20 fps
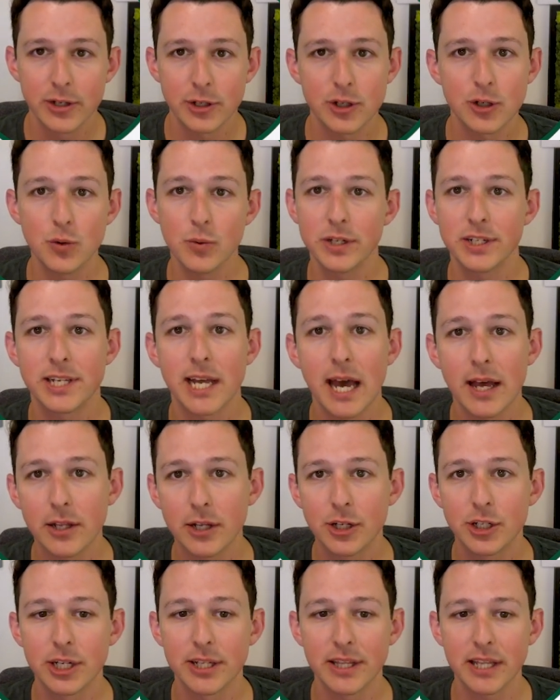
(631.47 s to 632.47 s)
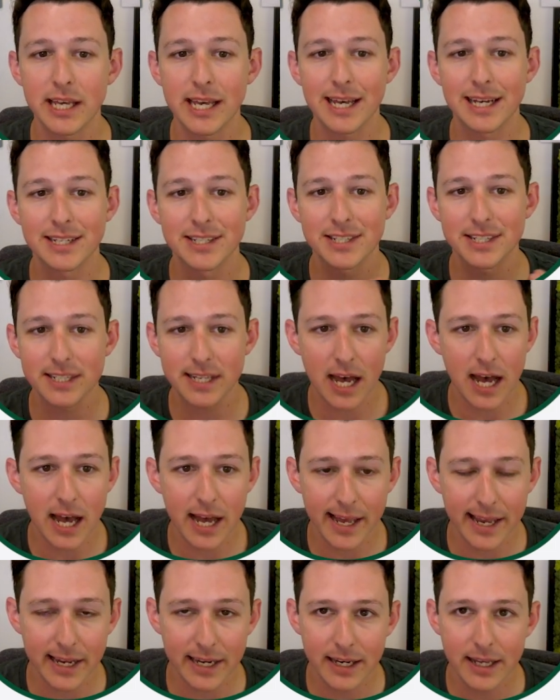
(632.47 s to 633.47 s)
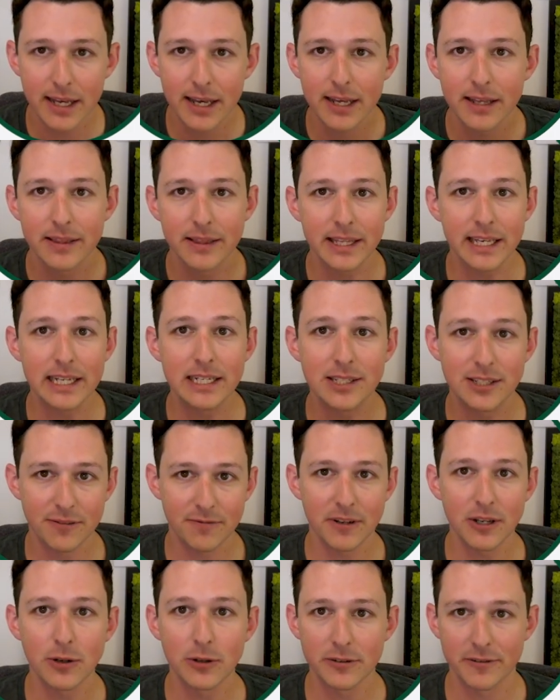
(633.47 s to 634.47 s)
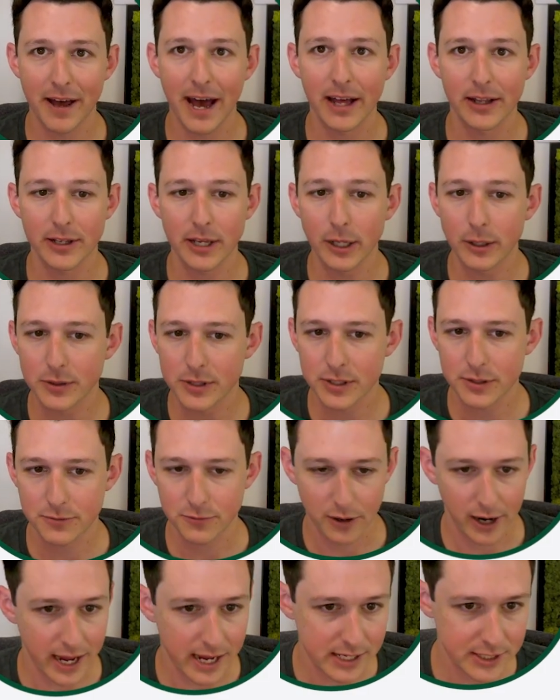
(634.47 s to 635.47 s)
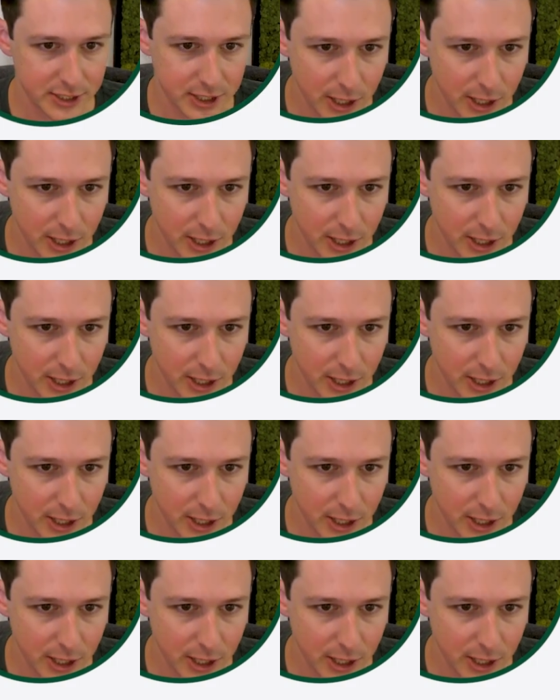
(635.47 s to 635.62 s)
to intelligently assign these field values, right?